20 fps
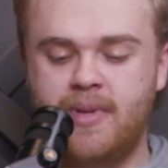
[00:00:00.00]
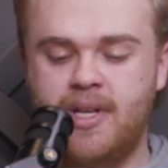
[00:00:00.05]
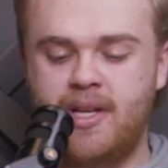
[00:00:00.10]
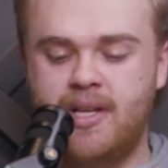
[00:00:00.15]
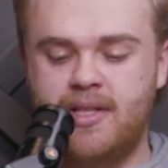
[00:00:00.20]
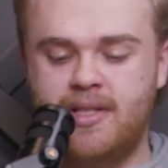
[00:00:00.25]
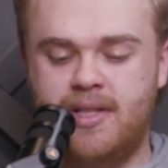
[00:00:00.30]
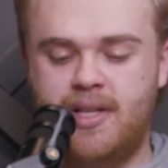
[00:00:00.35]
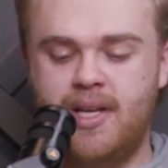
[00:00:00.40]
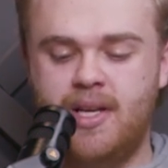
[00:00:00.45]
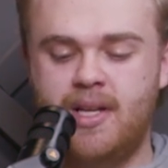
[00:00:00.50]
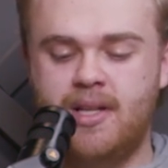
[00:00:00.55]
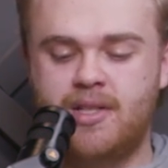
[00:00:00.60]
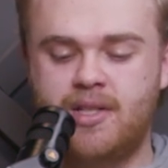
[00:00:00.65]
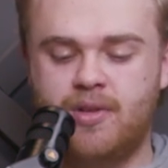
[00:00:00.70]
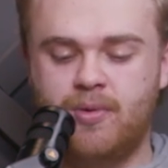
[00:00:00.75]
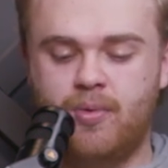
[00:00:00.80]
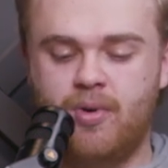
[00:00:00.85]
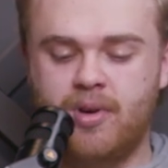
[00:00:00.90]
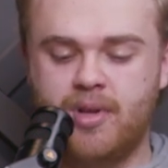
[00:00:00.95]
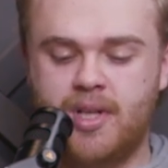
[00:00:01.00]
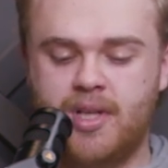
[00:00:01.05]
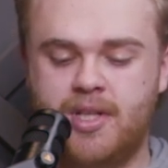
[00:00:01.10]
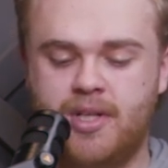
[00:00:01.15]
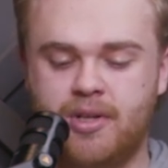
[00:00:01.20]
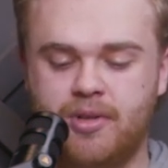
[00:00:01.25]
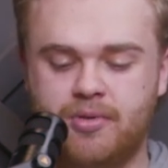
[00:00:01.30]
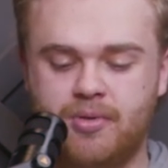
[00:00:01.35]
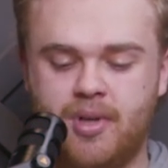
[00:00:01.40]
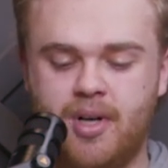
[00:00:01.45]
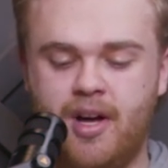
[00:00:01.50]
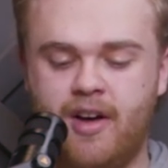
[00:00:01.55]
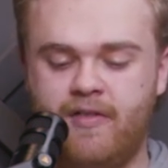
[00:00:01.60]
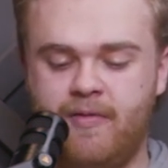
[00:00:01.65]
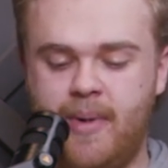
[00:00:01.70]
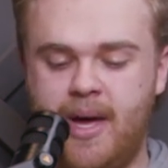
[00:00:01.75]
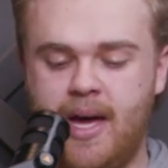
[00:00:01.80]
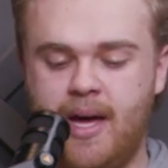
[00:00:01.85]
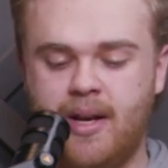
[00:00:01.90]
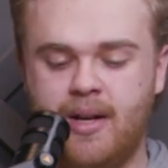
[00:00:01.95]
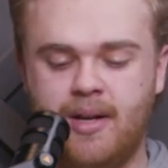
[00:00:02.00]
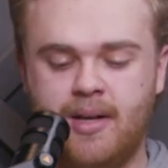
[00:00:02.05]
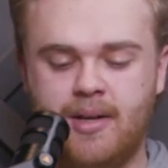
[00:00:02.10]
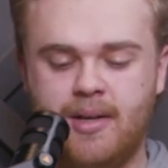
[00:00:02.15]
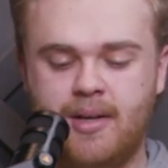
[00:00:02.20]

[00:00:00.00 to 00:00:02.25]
in his deeds toward the children of man.